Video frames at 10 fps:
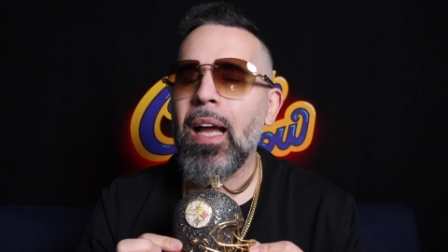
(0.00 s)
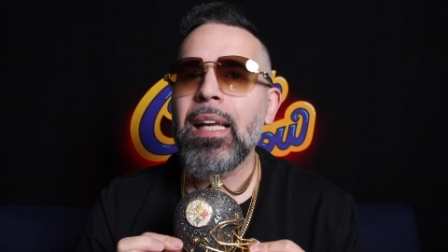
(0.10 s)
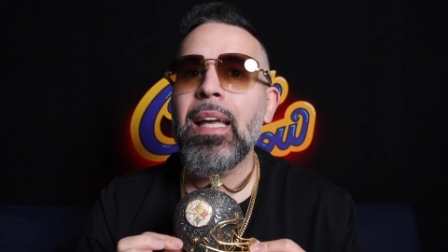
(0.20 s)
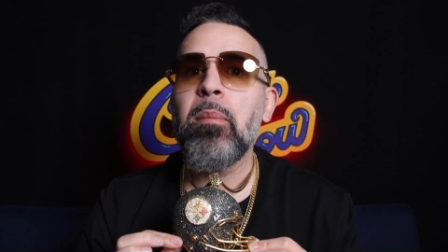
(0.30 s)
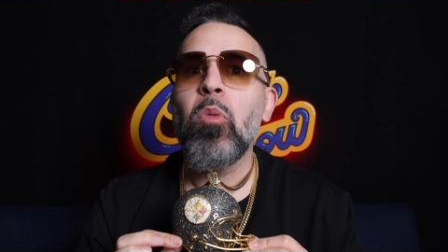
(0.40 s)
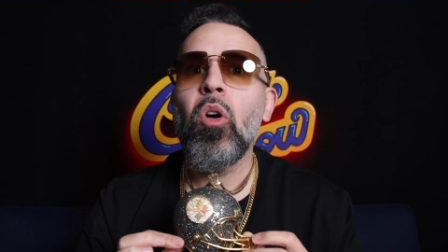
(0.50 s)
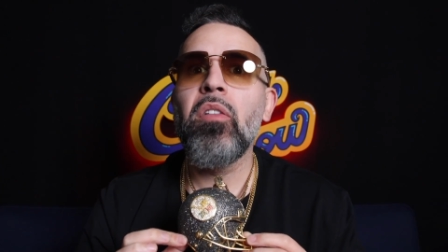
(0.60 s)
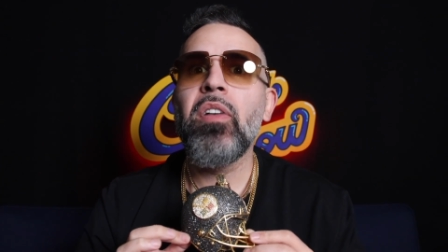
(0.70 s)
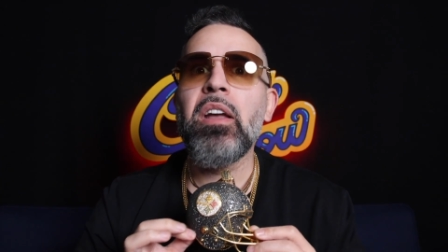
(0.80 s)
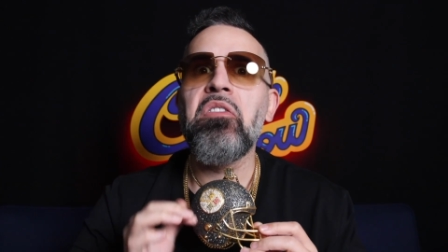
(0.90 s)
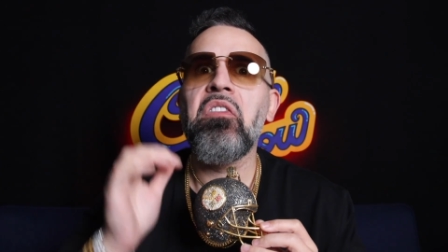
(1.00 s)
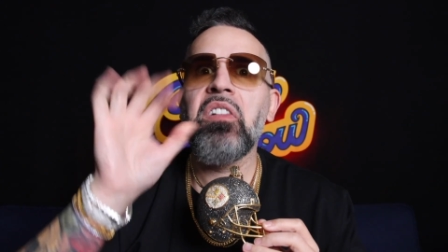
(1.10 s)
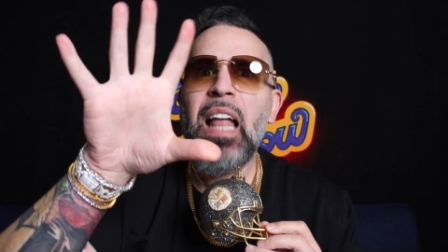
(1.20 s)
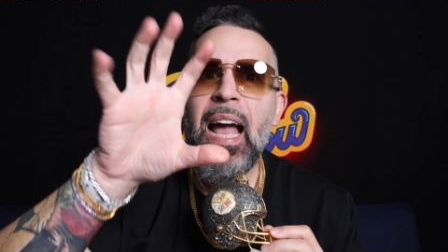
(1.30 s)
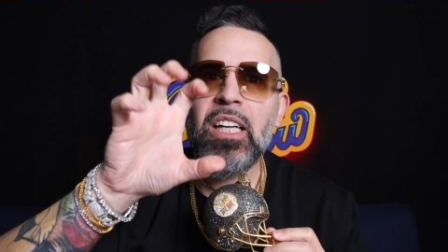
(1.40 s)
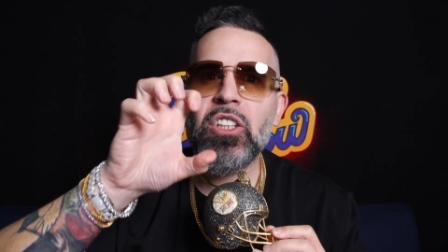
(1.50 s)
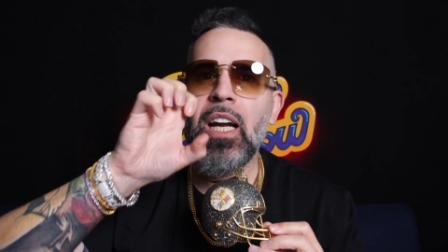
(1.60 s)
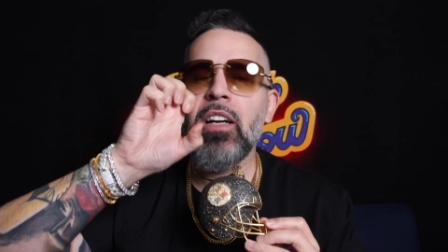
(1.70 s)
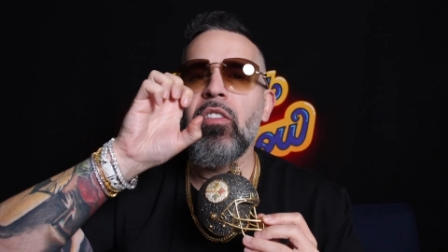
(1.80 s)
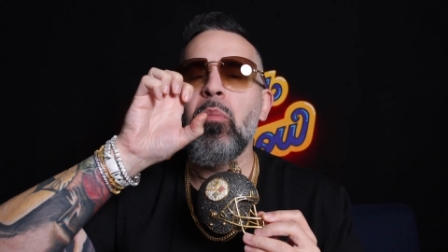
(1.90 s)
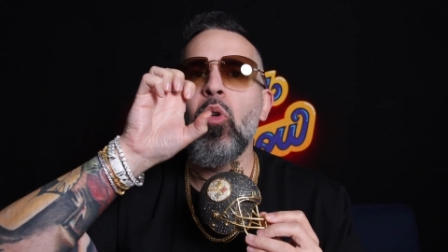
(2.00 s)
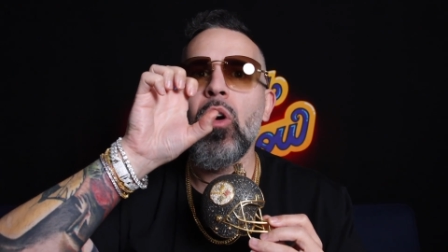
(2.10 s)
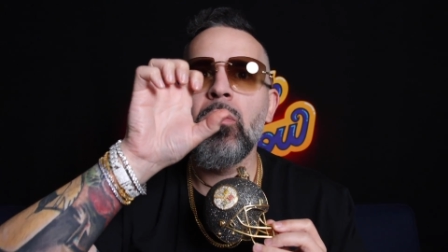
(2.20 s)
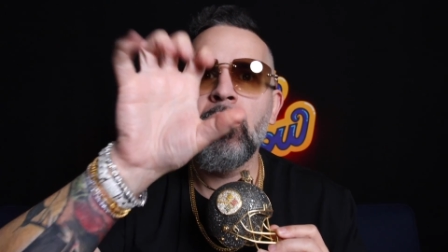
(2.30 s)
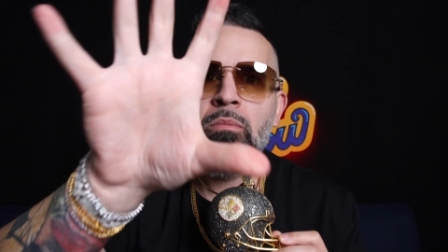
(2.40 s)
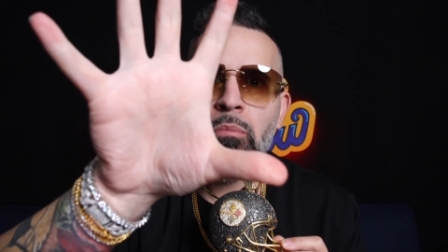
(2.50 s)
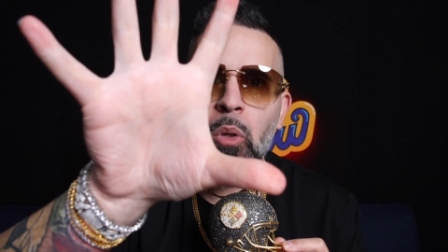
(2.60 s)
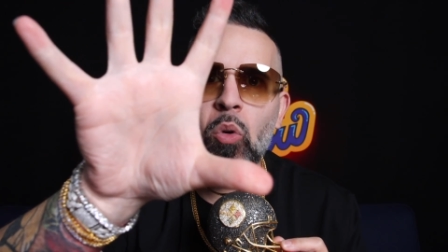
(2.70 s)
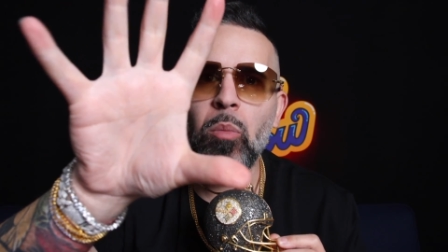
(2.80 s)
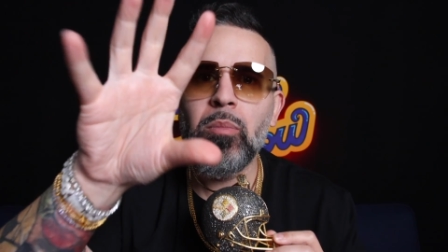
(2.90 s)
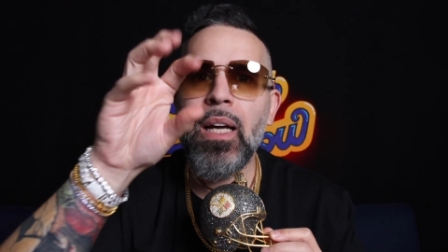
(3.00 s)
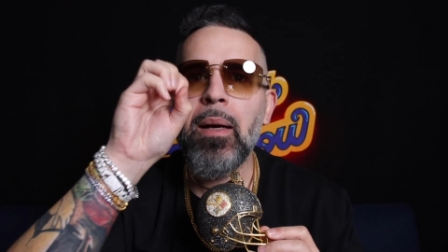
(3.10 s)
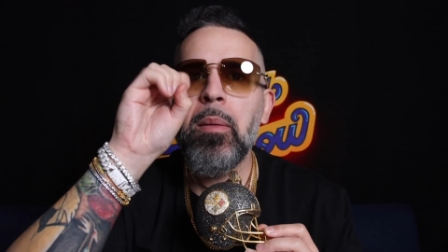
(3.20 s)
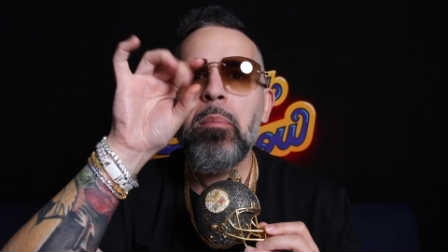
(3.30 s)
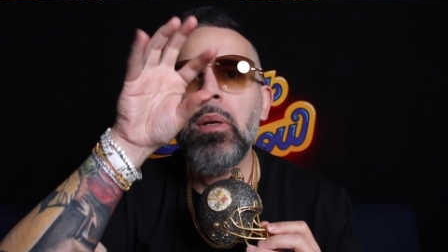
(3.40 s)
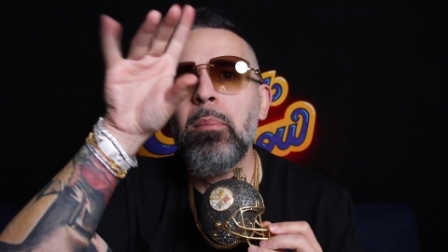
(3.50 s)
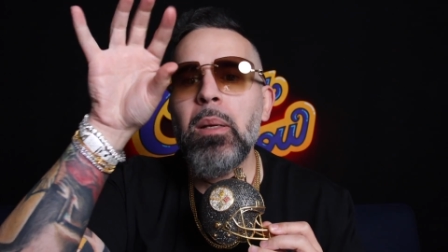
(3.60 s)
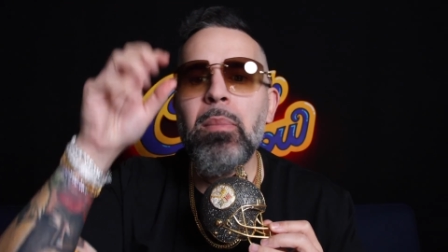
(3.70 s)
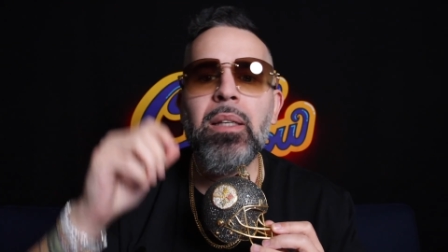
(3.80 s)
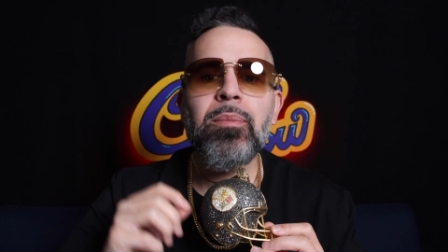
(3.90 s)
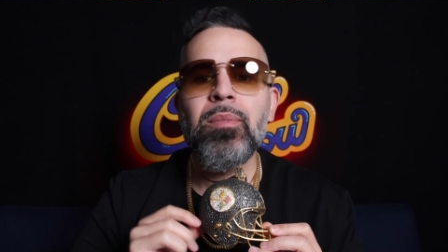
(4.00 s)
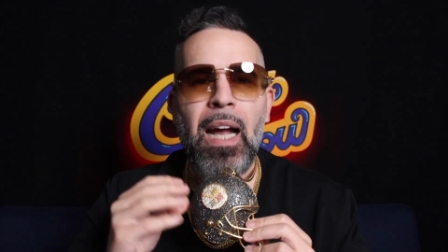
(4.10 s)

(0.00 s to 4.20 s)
I get more of a flash, kind of a more boom, not bling, bling, bling.